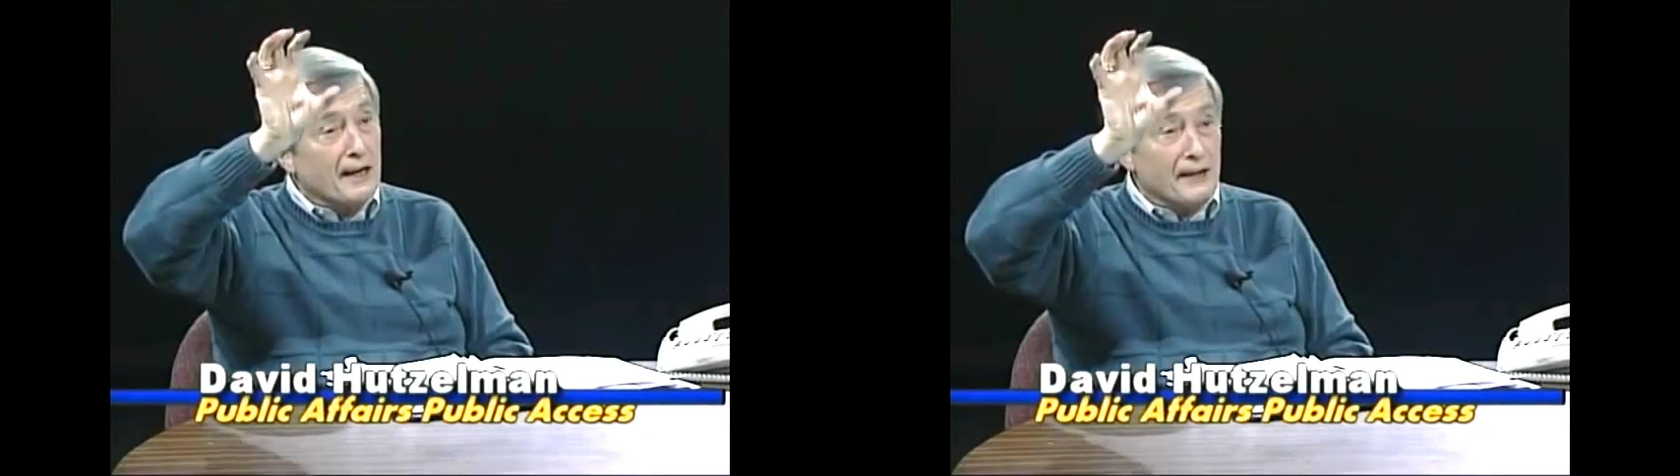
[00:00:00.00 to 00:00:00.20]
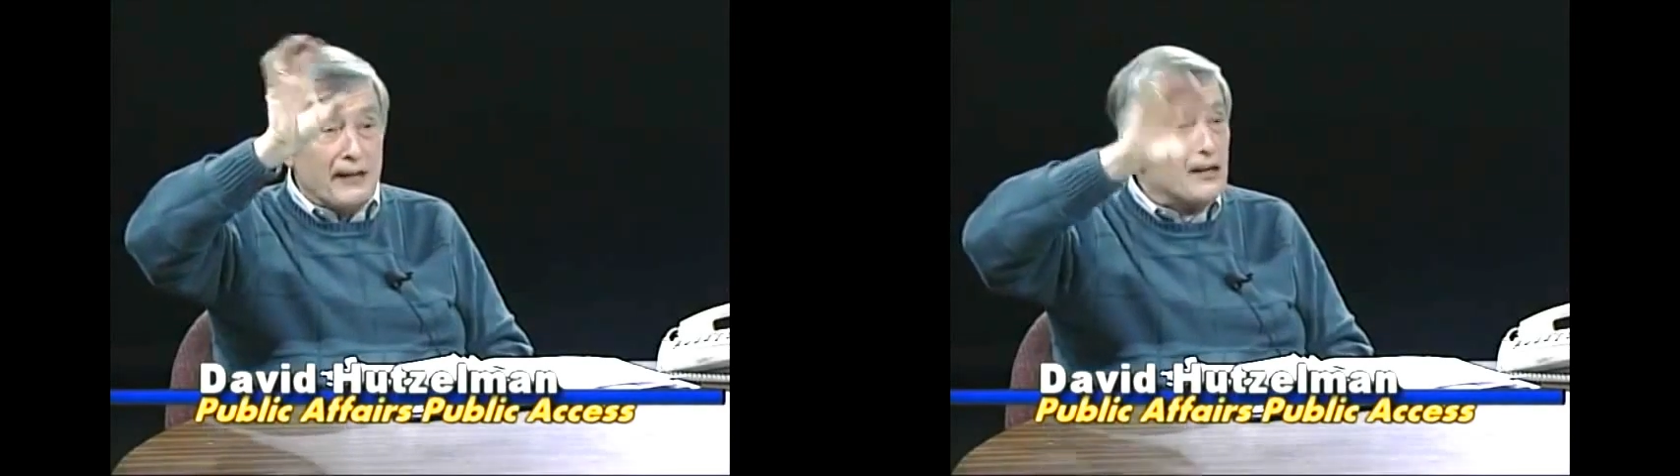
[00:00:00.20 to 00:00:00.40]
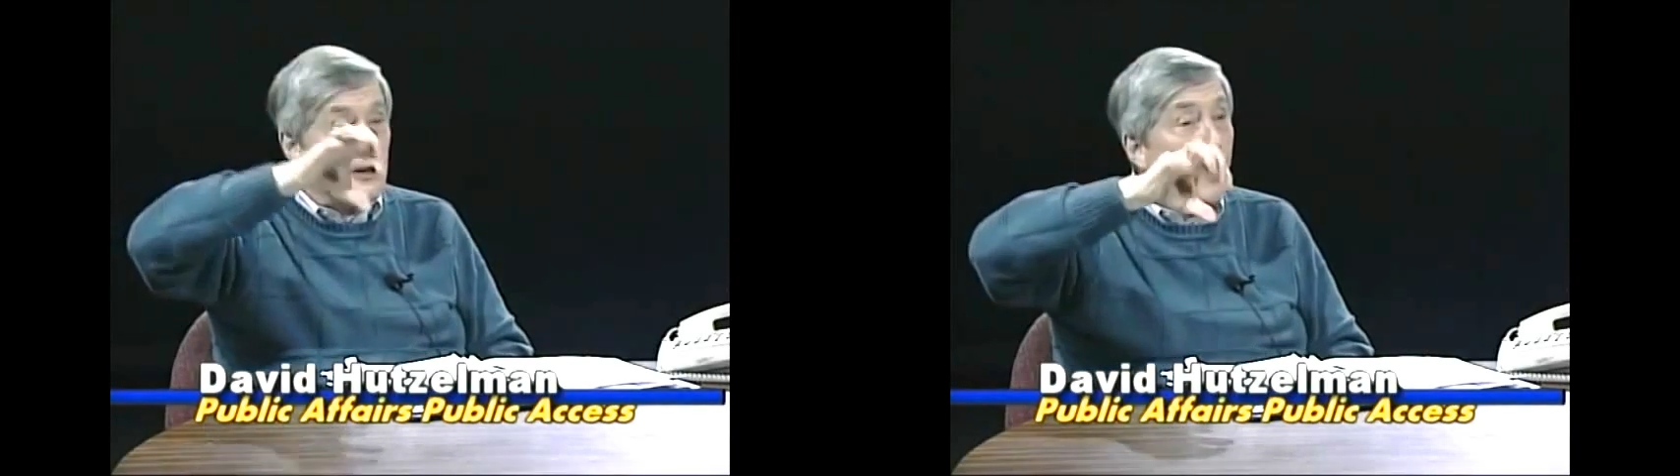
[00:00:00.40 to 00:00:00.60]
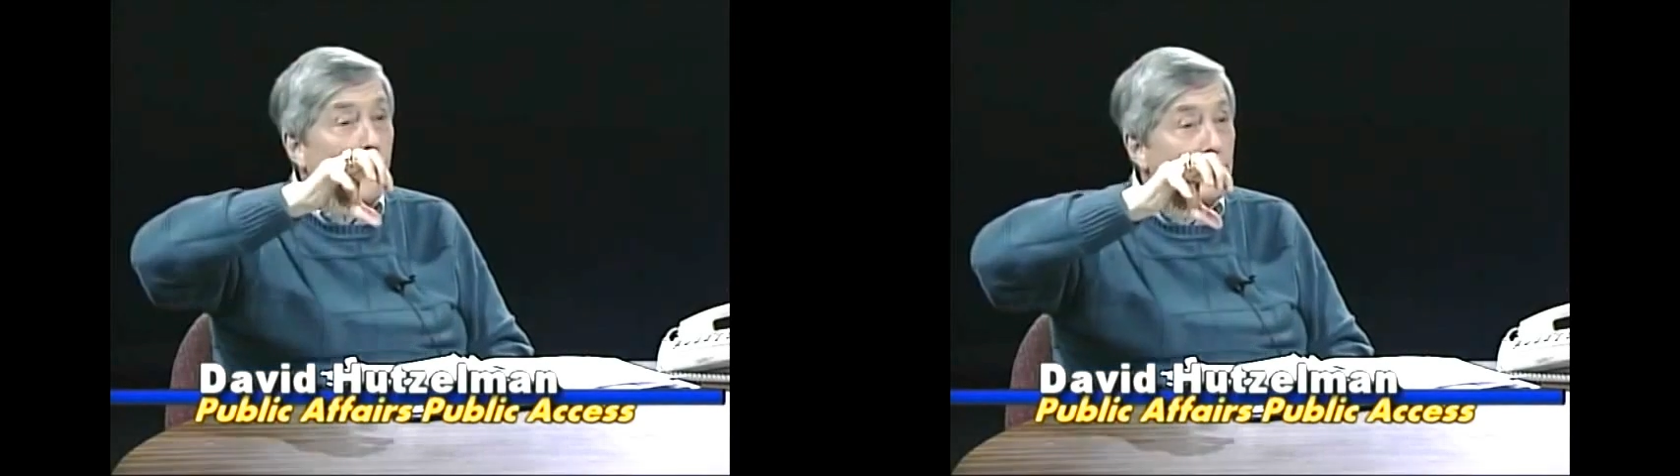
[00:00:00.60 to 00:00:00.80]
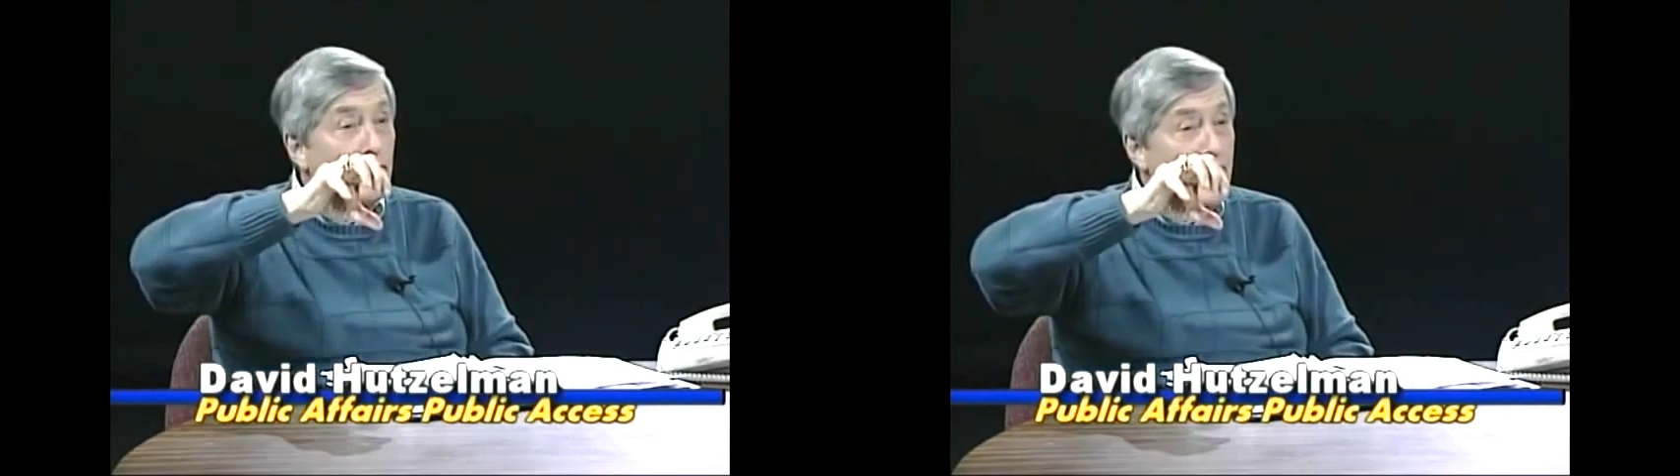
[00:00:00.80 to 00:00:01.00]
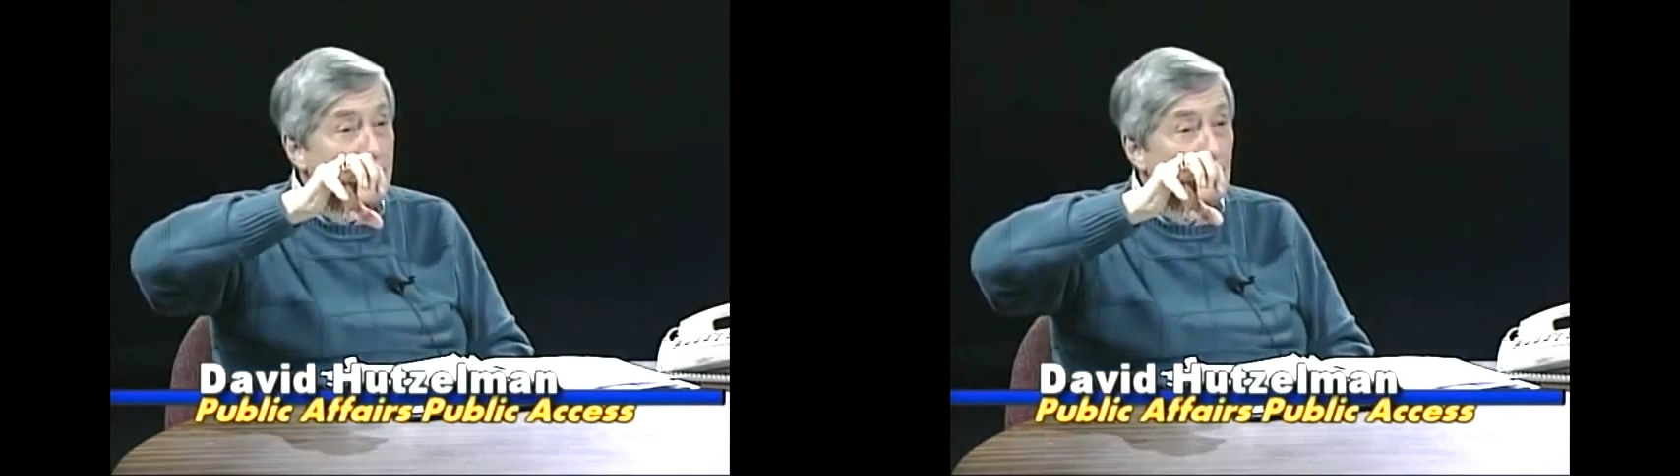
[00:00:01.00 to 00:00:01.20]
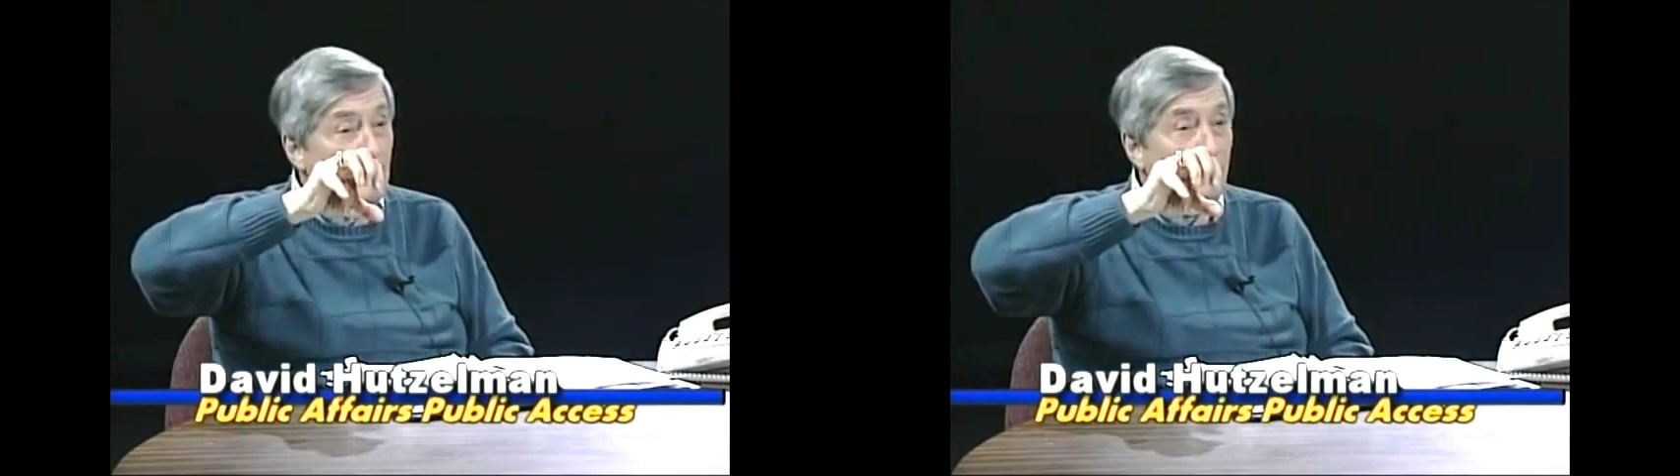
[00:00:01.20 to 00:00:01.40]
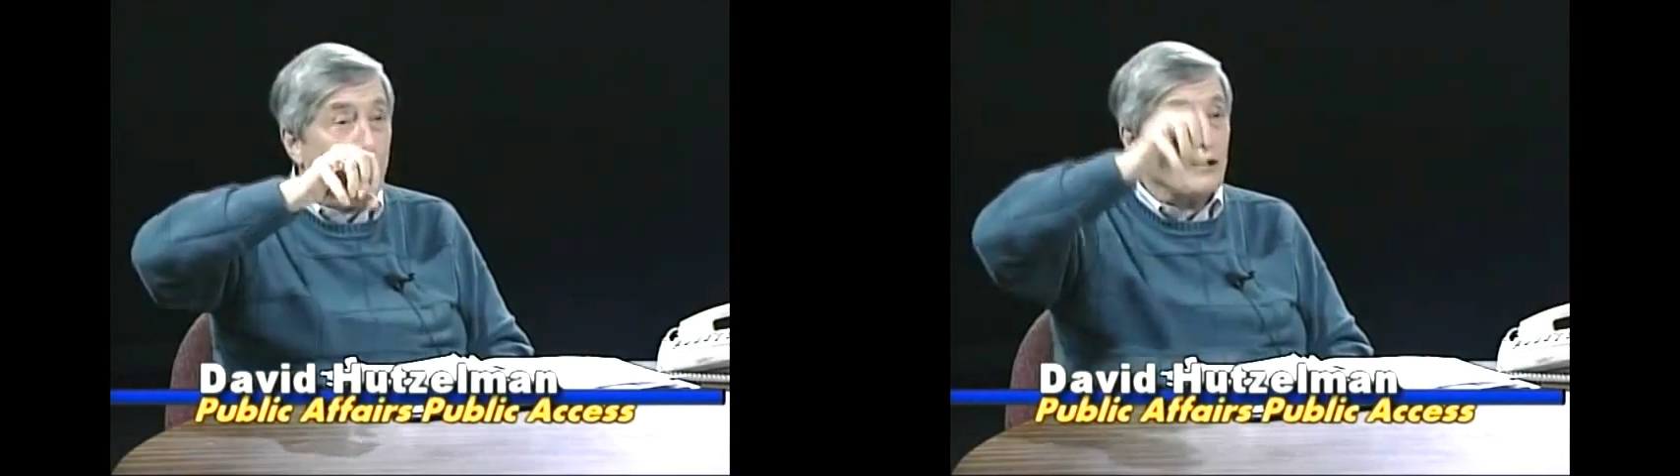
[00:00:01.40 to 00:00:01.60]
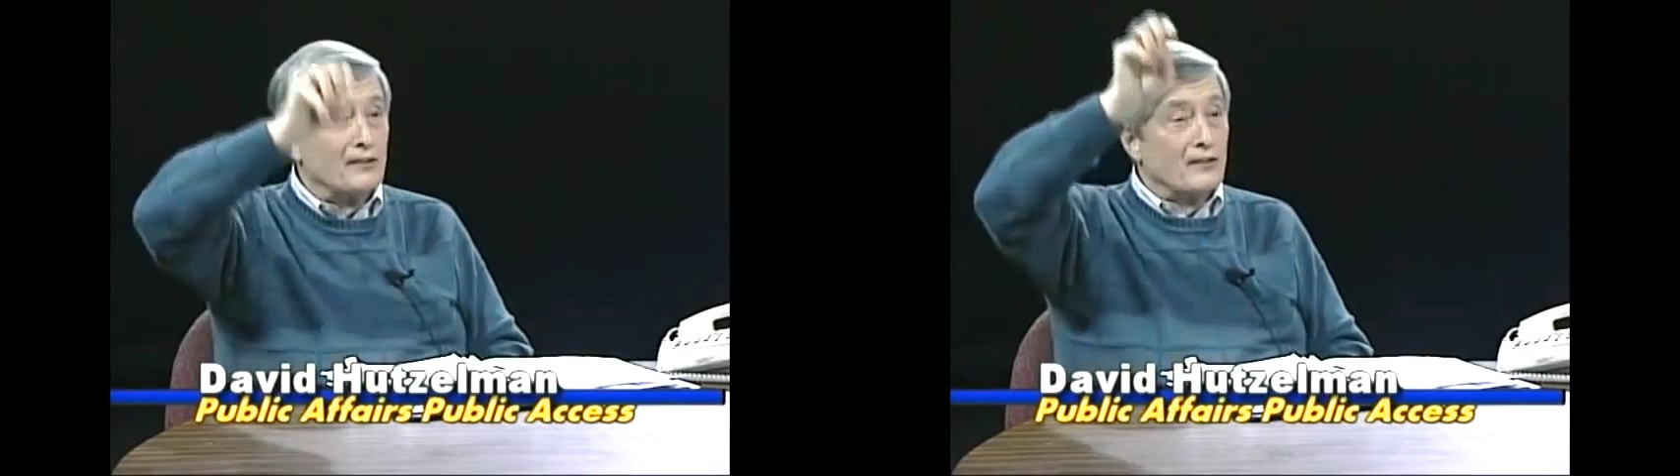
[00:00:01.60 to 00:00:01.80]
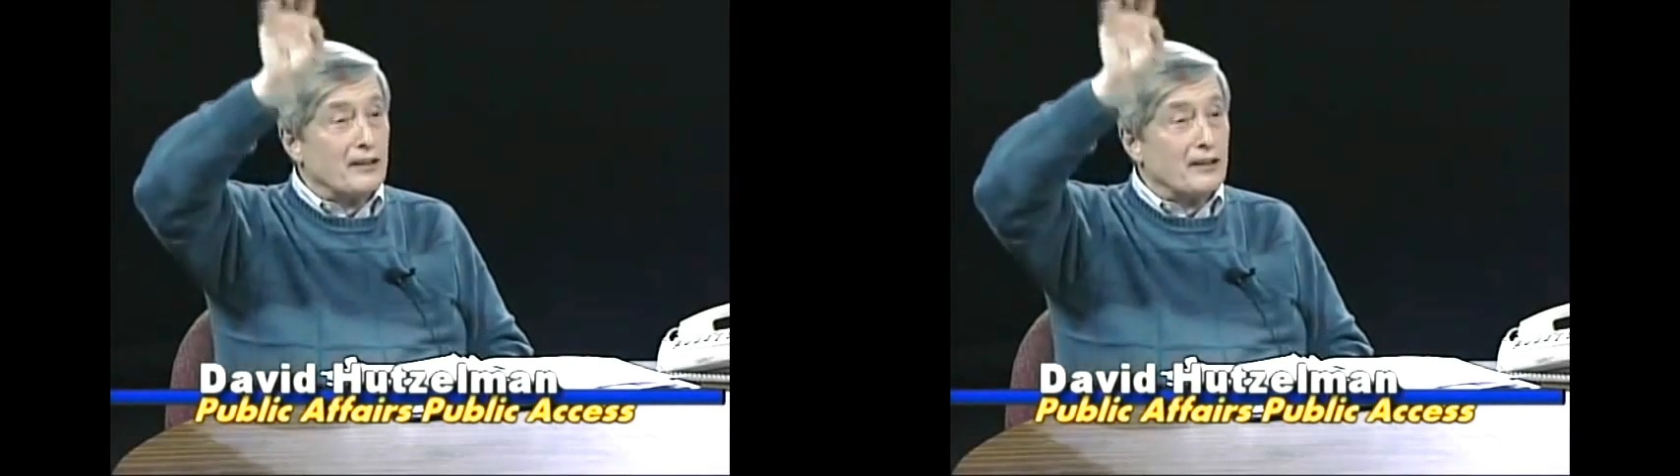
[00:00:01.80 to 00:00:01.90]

They didn't know what the name of it was.